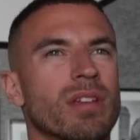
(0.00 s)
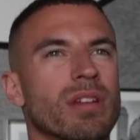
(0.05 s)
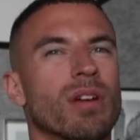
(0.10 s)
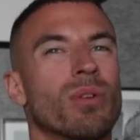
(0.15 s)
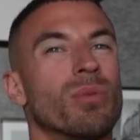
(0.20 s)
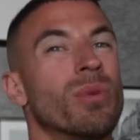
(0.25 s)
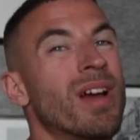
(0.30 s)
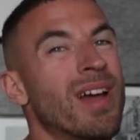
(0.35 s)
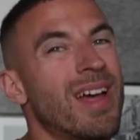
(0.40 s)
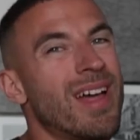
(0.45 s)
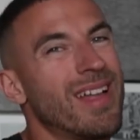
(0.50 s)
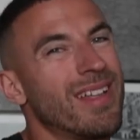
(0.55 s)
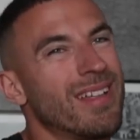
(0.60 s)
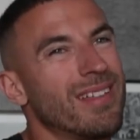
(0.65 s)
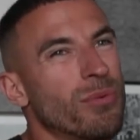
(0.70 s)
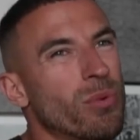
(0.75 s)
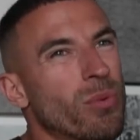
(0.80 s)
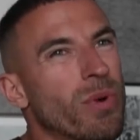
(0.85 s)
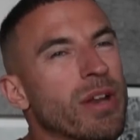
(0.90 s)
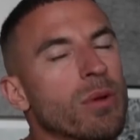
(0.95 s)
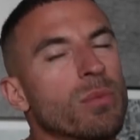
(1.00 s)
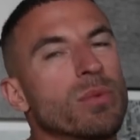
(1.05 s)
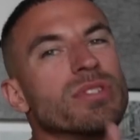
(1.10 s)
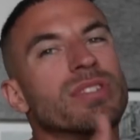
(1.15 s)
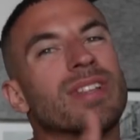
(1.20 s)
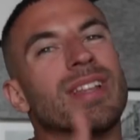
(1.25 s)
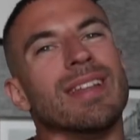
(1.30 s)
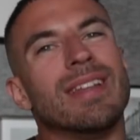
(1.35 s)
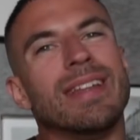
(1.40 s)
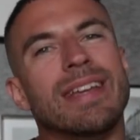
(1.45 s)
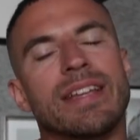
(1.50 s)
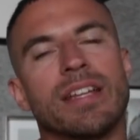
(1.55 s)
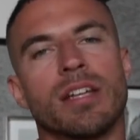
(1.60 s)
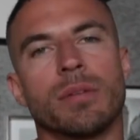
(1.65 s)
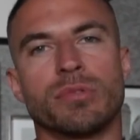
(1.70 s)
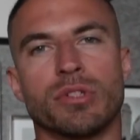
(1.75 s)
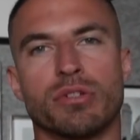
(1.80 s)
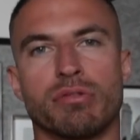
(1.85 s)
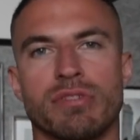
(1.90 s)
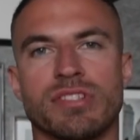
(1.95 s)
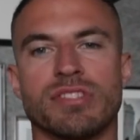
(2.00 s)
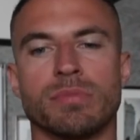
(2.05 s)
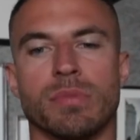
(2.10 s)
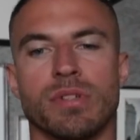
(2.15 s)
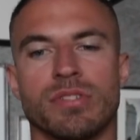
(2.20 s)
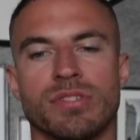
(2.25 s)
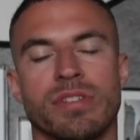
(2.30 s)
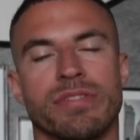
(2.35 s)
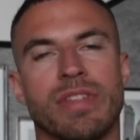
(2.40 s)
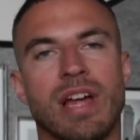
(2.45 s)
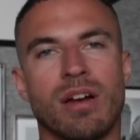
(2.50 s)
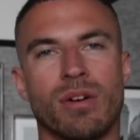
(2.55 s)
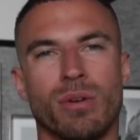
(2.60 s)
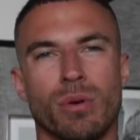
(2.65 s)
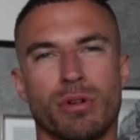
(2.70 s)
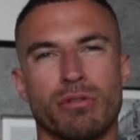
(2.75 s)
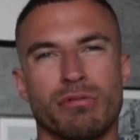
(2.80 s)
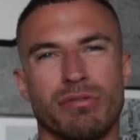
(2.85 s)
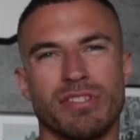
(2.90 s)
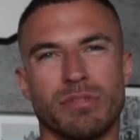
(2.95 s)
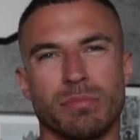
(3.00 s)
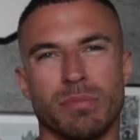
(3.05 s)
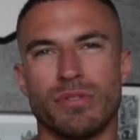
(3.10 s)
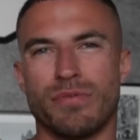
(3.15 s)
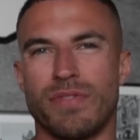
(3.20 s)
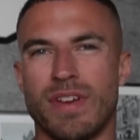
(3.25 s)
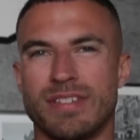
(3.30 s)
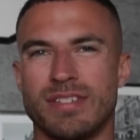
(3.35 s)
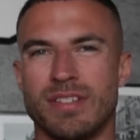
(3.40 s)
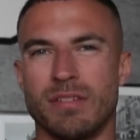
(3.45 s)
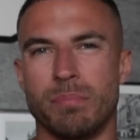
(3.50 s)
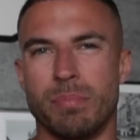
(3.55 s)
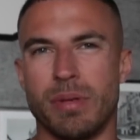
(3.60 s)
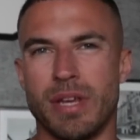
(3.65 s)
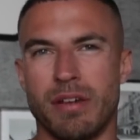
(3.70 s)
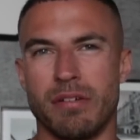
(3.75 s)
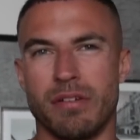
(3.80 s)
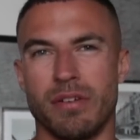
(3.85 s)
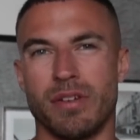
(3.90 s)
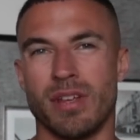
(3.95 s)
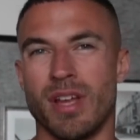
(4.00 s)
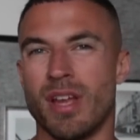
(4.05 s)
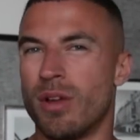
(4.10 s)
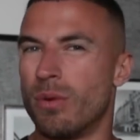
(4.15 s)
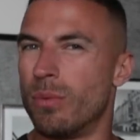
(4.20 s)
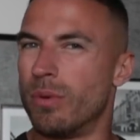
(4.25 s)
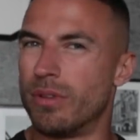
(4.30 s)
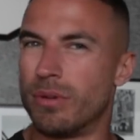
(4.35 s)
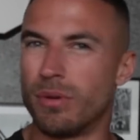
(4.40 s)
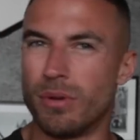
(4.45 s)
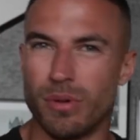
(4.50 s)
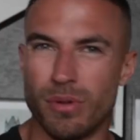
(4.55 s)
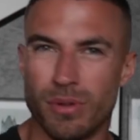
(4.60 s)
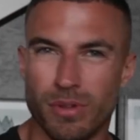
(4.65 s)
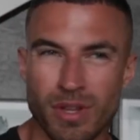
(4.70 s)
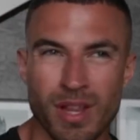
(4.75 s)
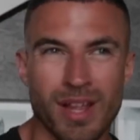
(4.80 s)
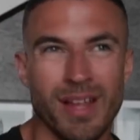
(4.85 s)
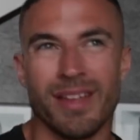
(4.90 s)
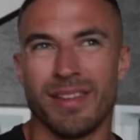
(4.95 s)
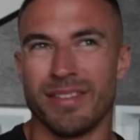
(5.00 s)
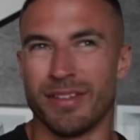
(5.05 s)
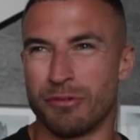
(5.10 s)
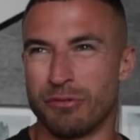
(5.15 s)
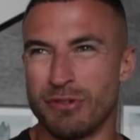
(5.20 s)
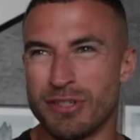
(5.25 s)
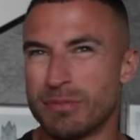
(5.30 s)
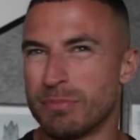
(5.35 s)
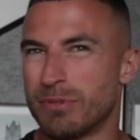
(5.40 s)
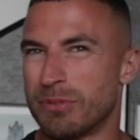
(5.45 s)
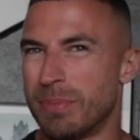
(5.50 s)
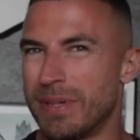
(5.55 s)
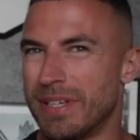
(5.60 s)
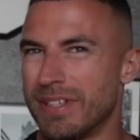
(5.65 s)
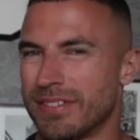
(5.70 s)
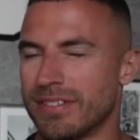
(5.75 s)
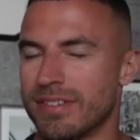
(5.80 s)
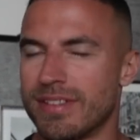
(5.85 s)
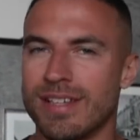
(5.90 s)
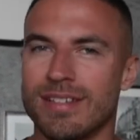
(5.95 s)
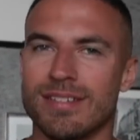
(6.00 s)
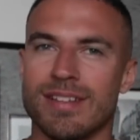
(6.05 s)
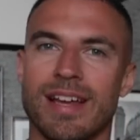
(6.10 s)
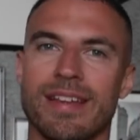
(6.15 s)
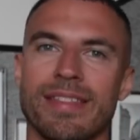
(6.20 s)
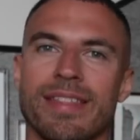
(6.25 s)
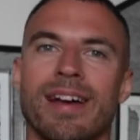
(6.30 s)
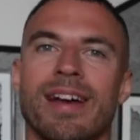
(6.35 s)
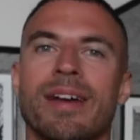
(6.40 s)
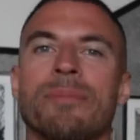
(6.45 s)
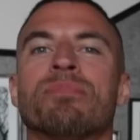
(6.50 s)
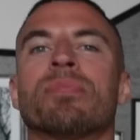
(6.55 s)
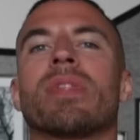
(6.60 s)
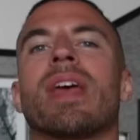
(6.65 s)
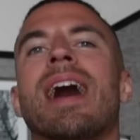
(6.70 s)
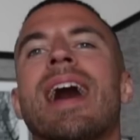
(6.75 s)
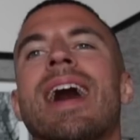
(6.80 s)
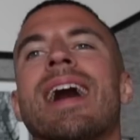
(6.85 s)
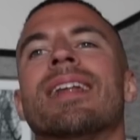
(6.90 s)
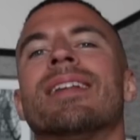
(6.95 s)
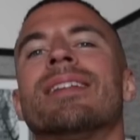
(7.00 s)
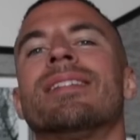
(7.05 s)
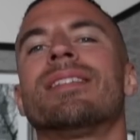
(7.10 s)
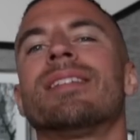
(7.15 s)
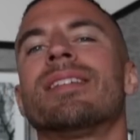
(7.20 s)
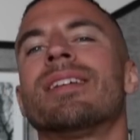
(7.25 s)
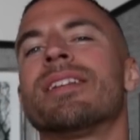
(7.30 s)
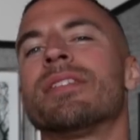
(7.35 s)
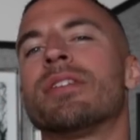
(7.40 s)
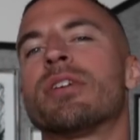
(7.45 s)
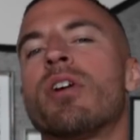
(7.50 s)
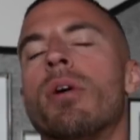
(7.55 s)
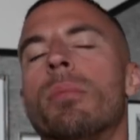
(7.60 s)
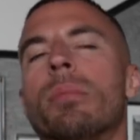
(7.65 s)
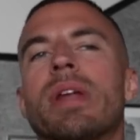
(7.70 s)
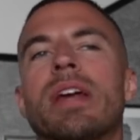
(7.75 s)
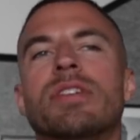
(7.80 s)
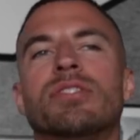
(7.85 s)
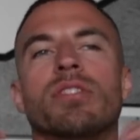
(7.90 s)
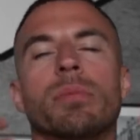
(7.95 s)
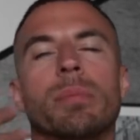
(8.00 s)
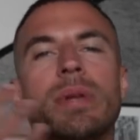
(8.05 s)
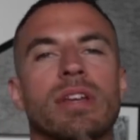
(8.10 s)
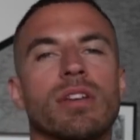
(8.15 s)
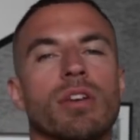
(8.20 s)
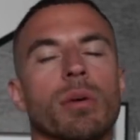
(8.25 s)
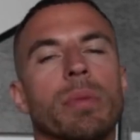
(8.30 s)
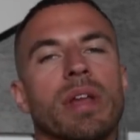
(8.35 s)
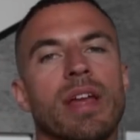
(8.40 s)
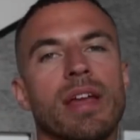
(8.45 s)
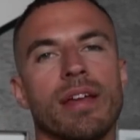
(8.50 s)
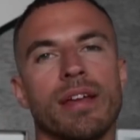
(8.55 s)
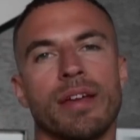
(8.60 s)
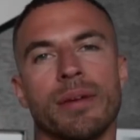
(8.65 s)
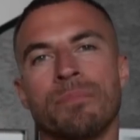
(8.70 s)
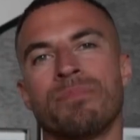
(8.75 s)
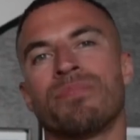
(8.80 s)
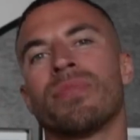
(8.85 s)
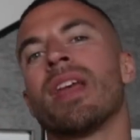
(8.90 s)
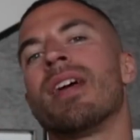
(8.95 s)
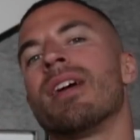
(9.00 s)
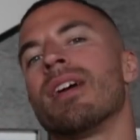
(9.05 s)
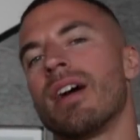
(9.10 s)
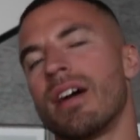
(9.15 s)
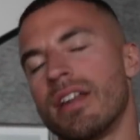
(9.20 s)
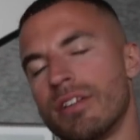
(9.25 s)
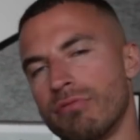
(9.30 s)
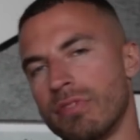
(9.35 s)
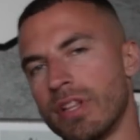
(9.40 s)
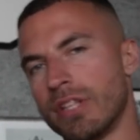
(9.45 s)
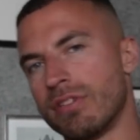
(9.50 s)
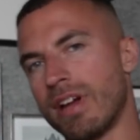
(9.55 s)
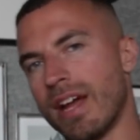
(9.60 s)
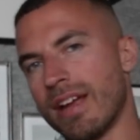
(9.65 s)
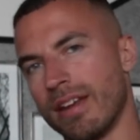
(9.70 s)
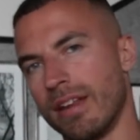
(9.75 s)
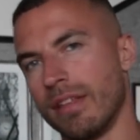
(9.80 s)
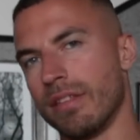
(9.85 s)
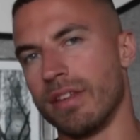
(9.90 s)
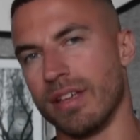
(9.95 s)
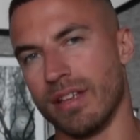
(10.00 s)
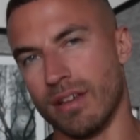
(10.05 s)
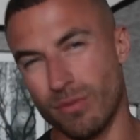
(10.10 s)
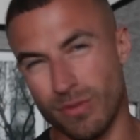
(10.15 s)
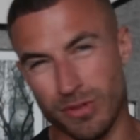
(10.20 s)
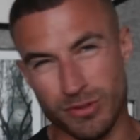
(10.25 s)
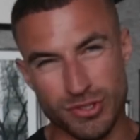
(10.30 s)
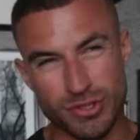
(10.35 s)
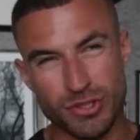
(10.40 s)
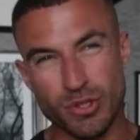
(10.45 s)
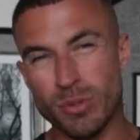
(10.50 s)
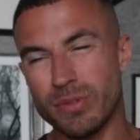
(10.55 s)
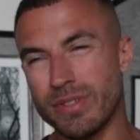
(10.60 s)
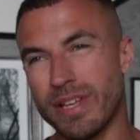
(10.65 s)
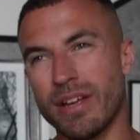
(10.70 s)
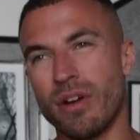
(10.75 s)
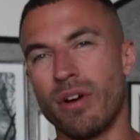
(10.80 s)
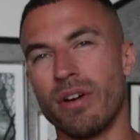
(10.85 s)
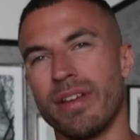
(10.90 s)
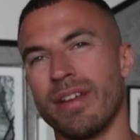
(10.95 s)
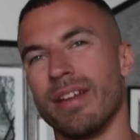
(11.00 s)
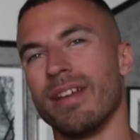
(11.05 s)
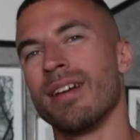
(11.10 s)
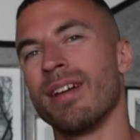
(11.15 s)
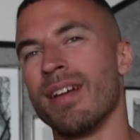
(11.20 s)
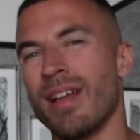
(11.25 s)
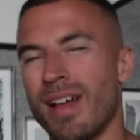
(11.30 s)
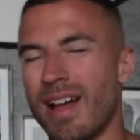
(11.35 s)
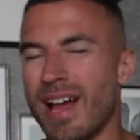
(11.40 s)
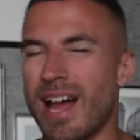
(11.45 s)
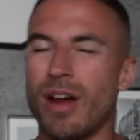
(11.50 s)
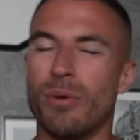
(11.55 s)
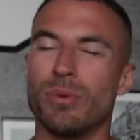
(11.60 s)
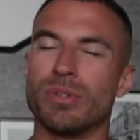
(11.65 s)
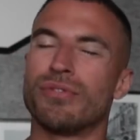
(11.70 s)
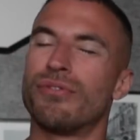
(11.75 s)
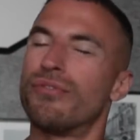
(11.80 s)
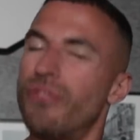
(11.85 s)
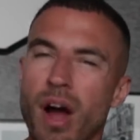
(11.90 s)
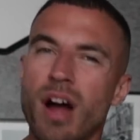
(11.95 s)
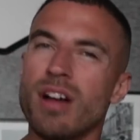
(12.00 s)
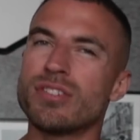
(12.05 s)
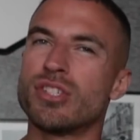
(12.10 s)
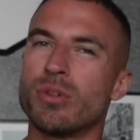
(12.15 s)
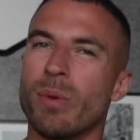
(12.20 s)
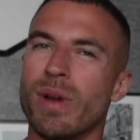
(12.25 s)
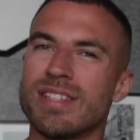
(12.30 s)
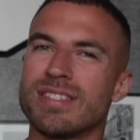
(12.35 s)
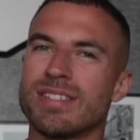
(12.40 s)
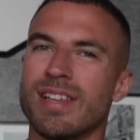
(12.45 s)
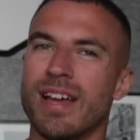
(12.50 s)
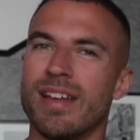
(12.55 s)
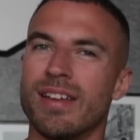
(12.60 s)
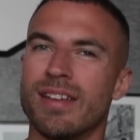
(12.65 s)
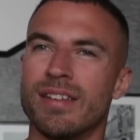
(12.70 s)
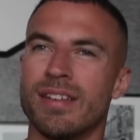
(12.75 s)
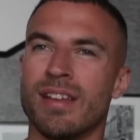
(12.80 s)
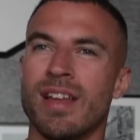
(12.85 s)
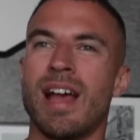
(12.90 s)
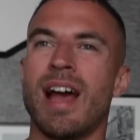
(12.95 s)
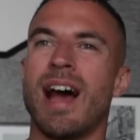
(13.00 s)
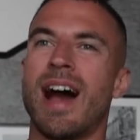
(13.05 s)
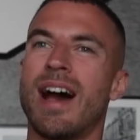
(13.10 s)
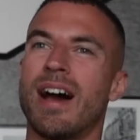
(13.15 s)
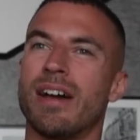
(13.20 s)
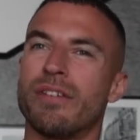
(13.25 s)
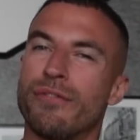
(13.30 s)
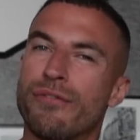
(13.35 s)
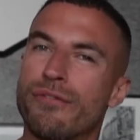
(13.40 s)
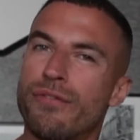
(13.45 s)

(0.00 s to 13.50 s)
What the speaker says: you know, when it was leading up to Christmas, that whole Christmas festive period with all the Christmas meals and things like that, and the combination of me coming here, I didn't really track anything. And as soon as I got here, I was far too excited. I had